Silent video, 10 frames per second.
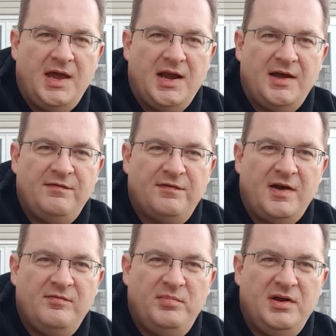And
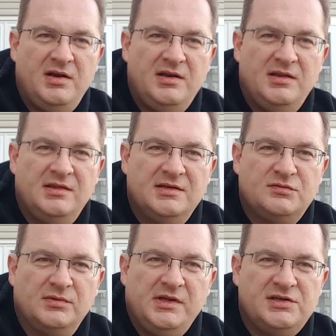I've been in
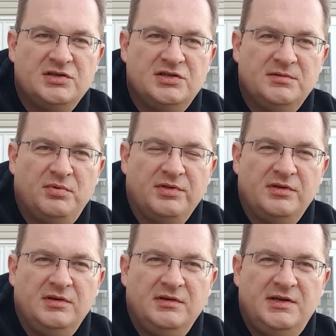this relationship with
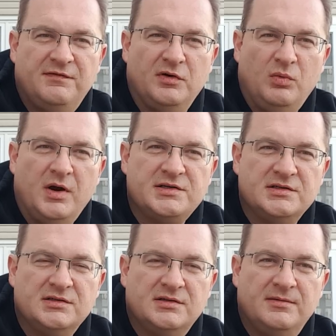different
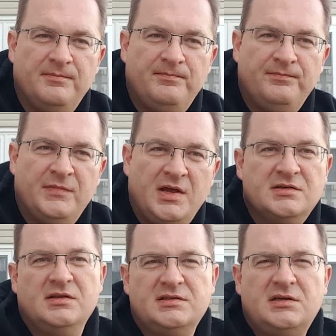watches.
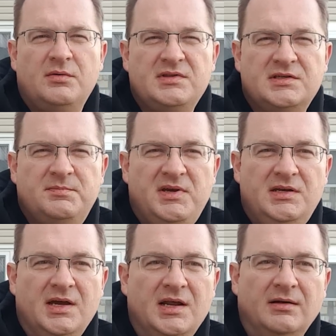So let's start with the speed
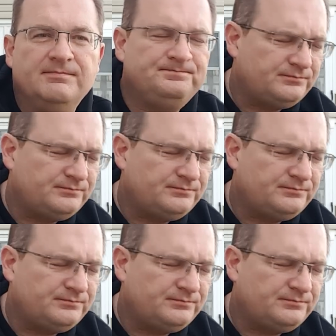dating.